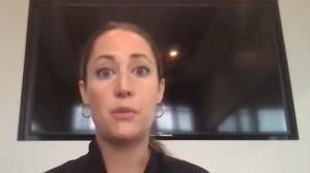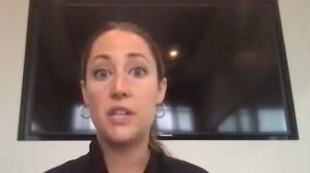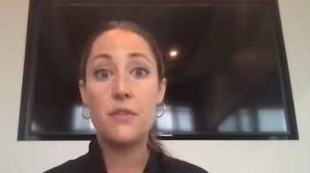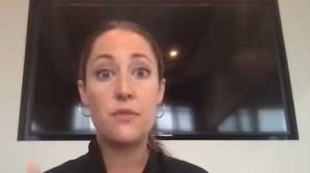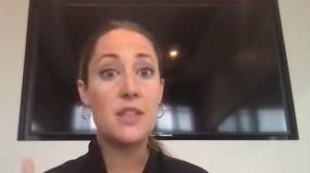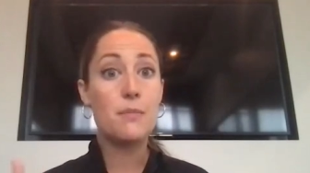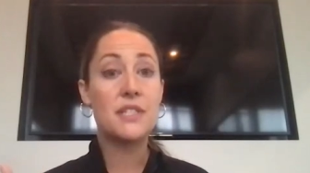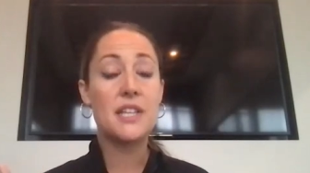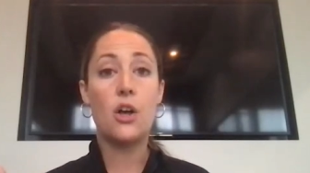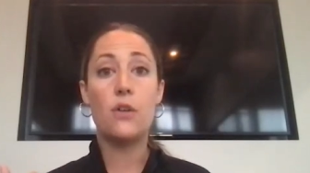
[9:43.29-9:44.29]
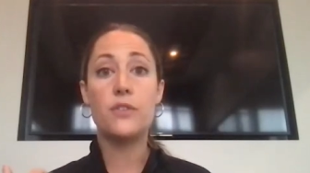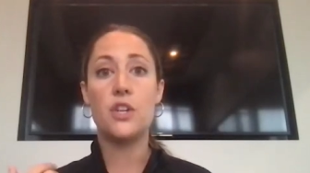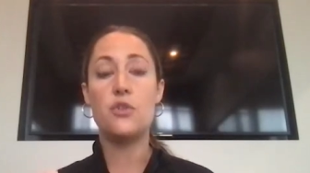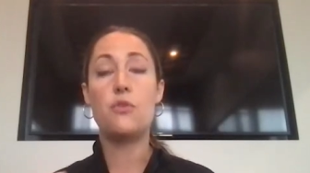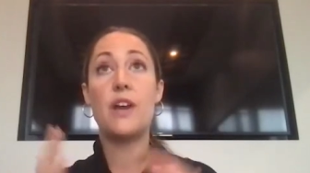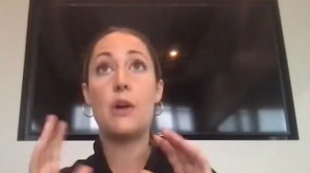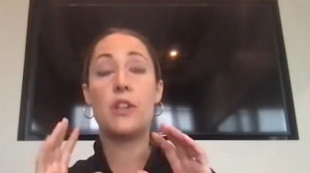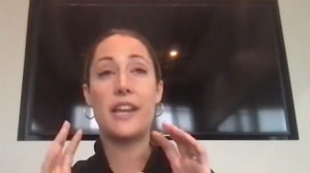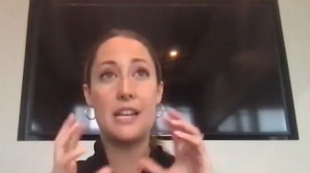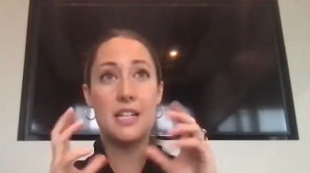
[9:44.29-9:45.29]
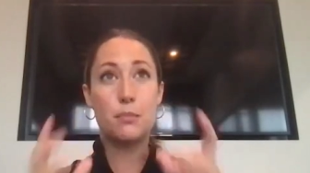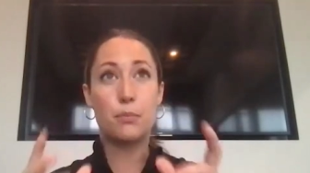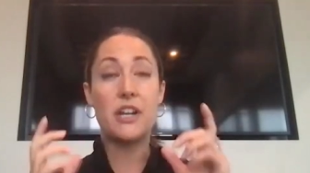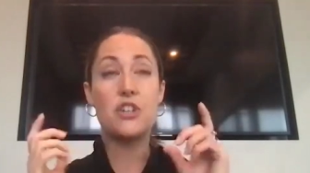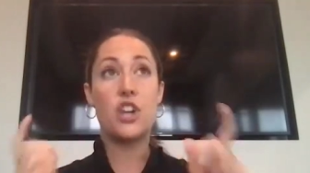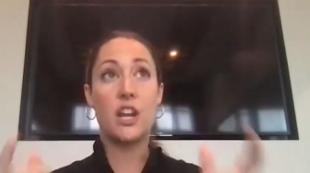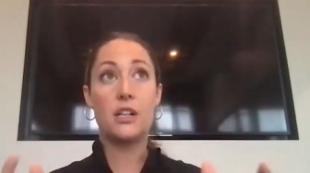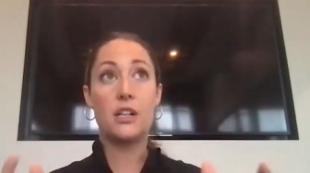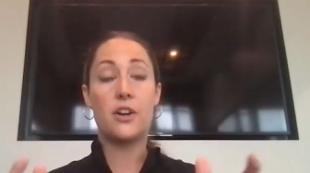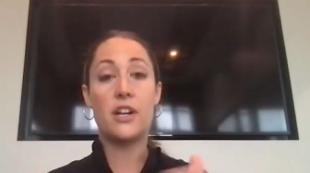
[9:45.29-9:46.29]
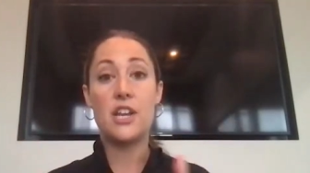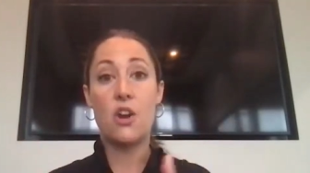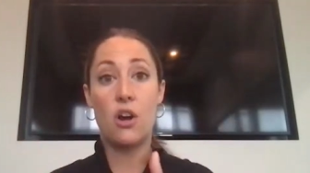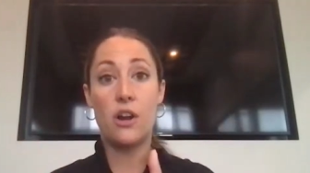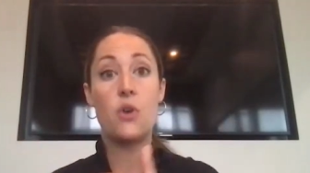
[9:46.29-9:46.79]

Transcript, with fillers: belief in themselves a newfound like inspiration and clarity on